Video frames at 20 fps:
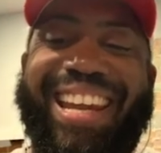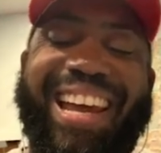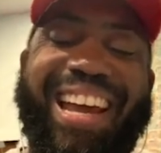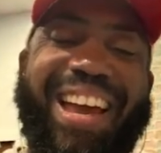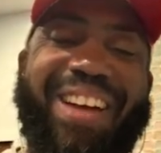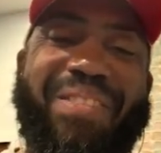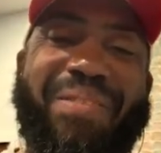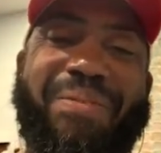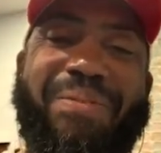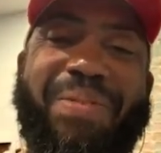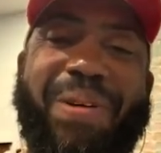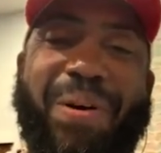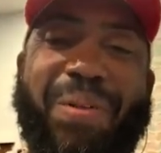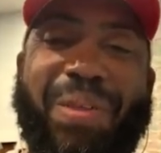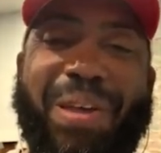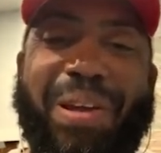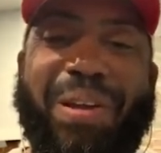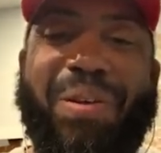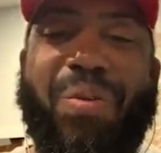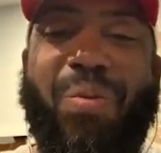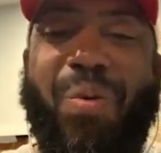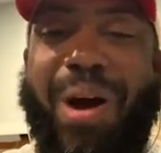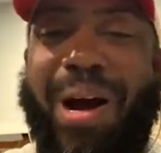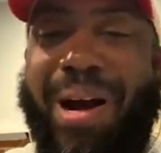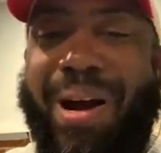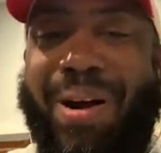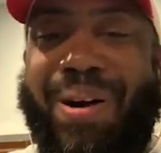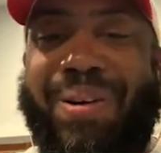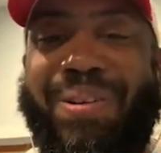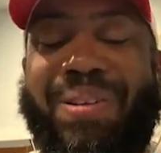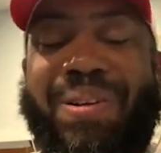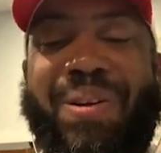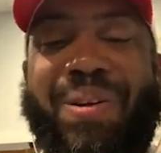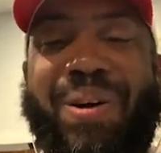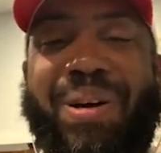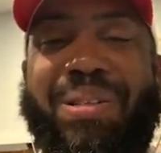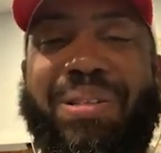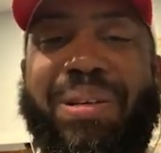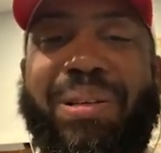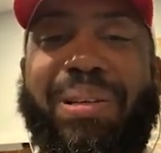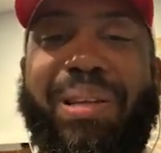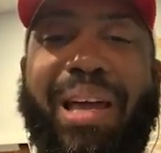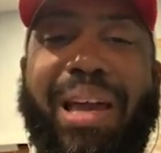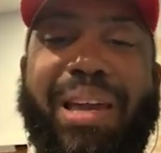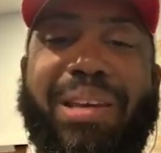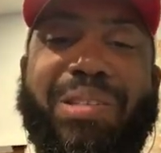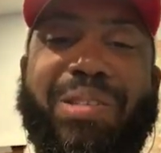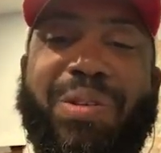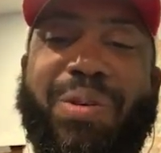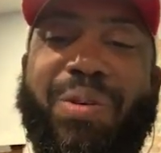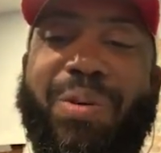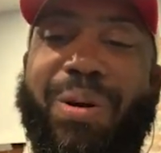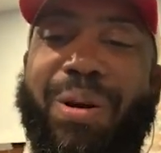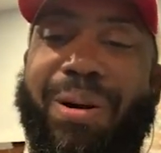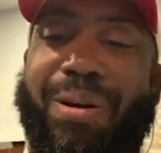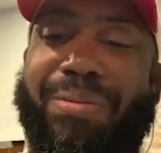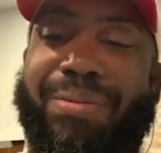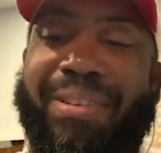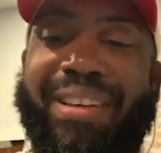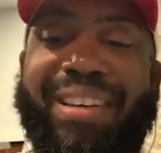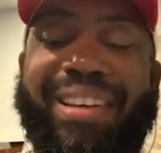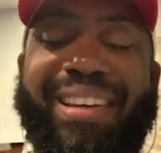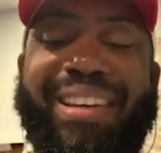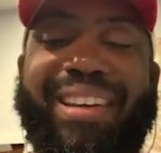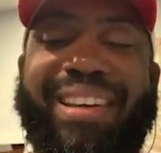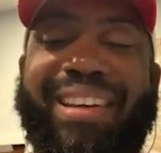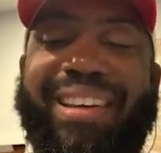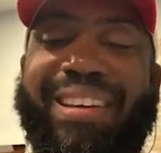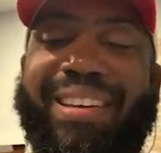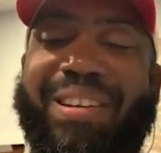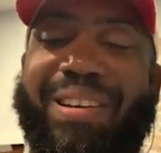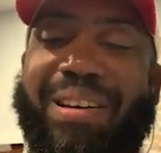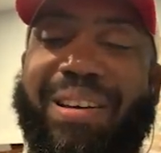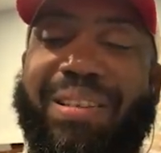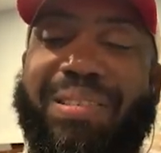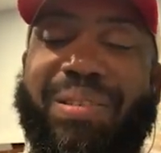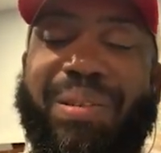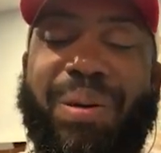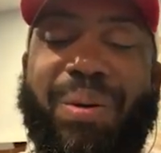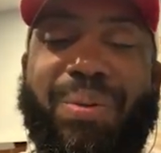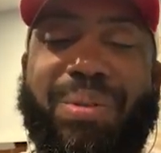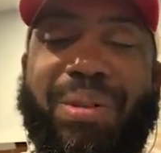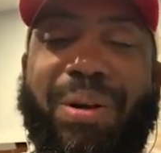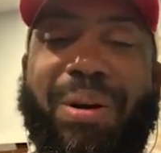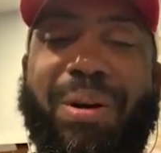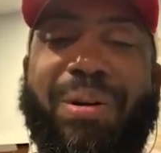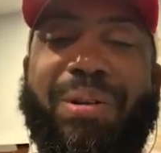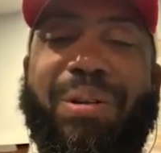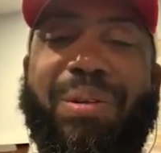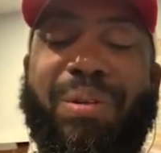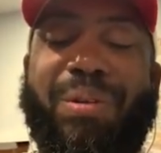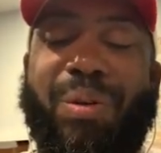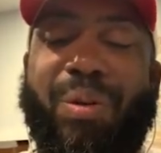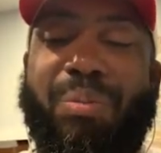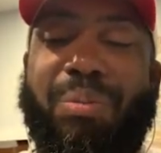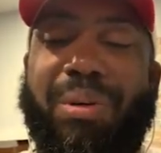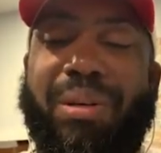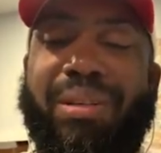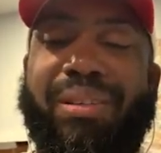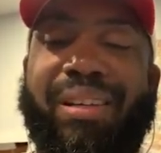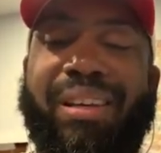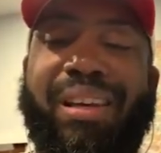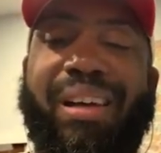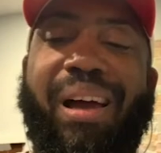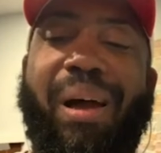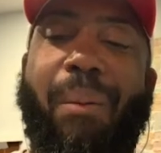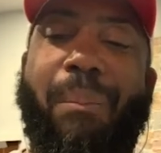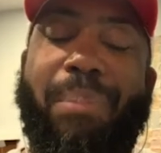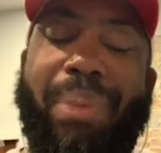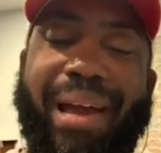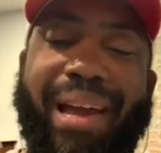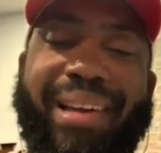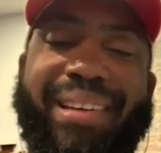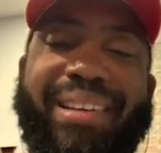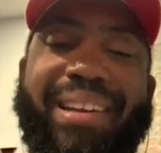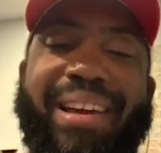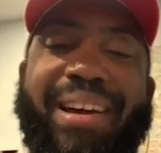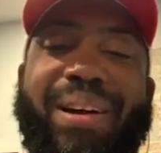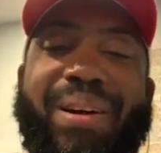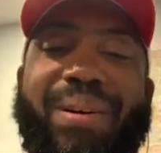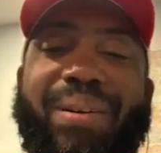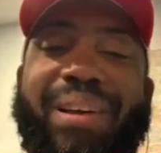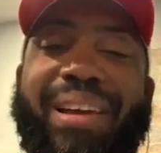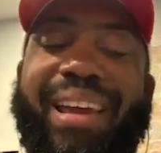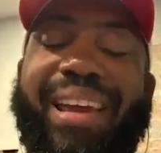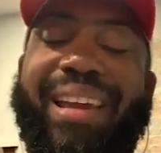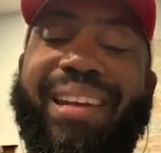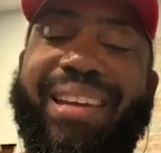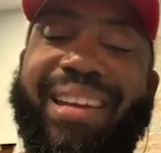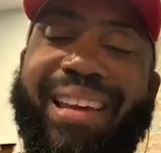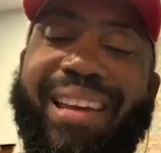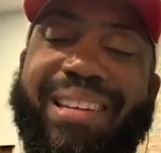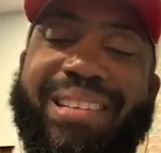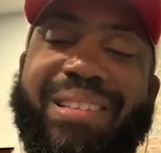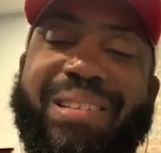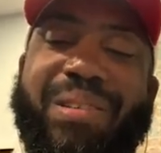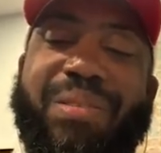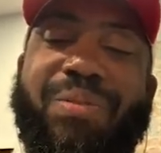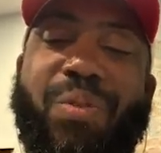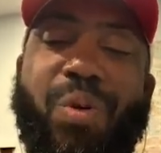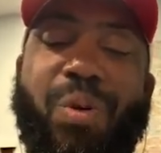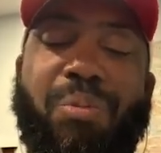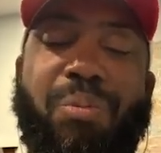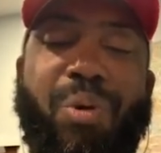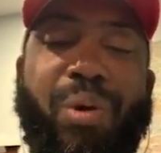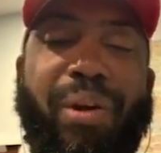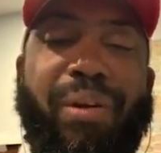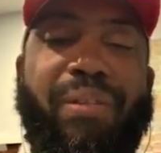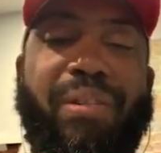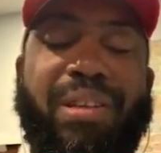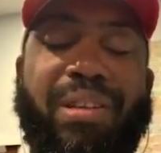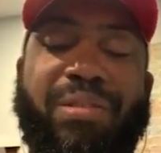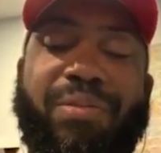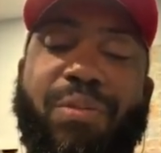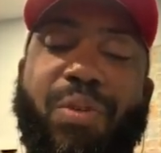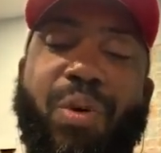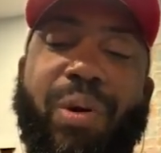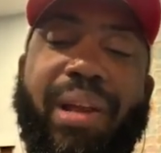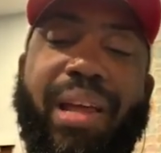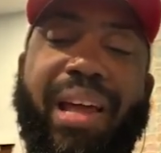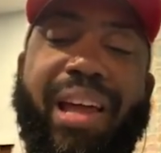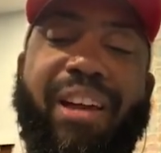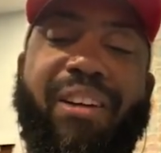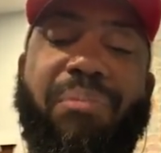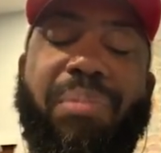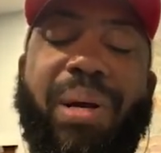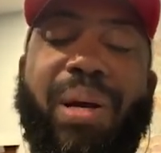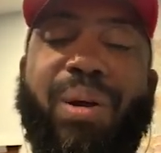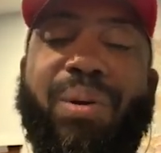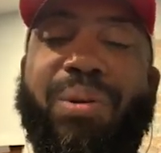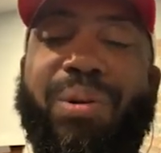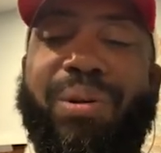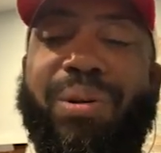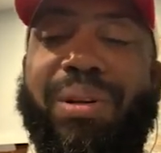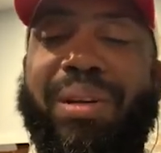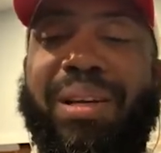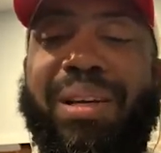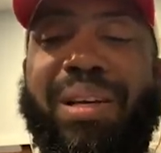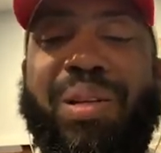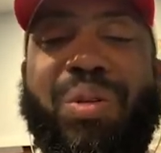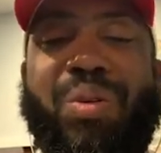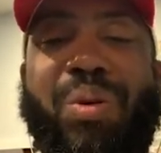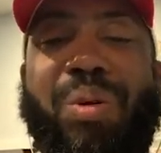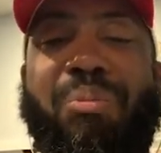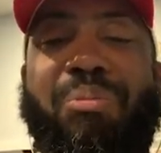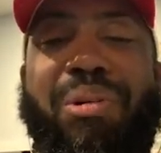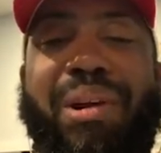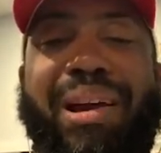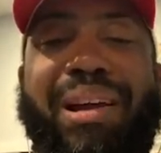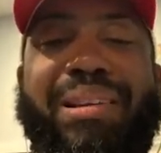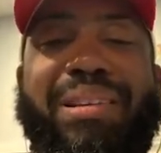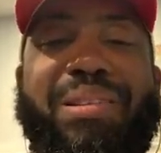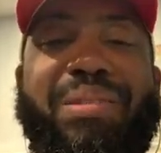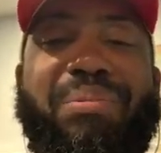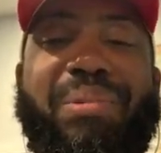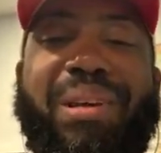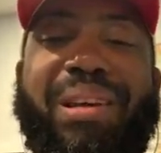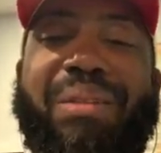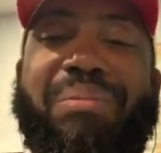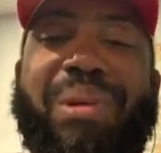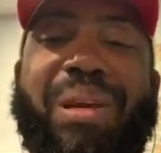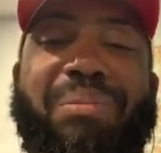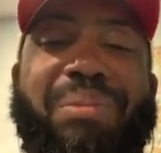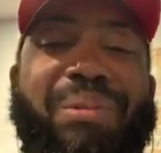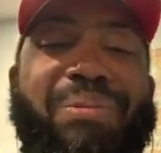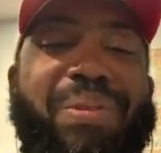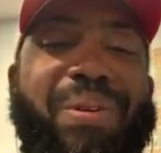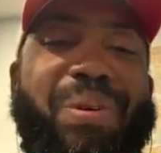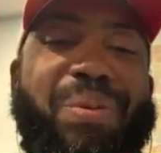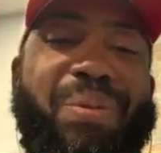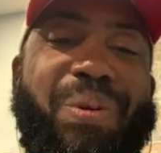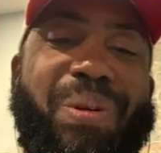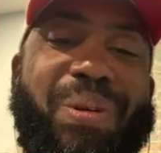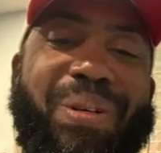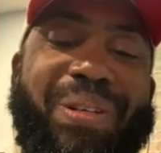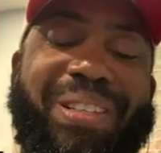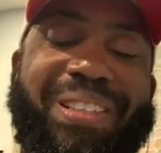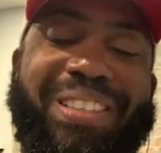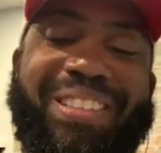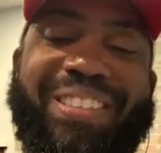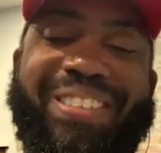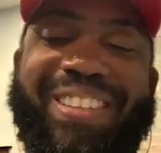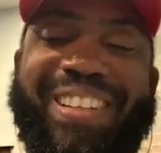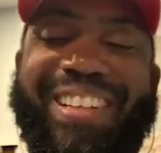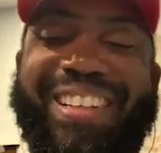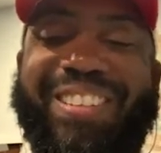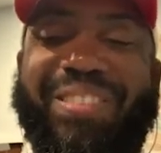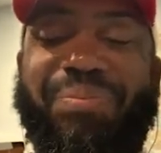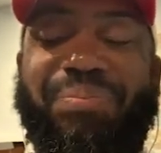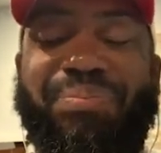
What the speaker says: I haven't felt that in a while. I took last year off, and so that was hard to do. But I'm back now, and catching this 4.5 pounder during practice, man, made me feel real good, right?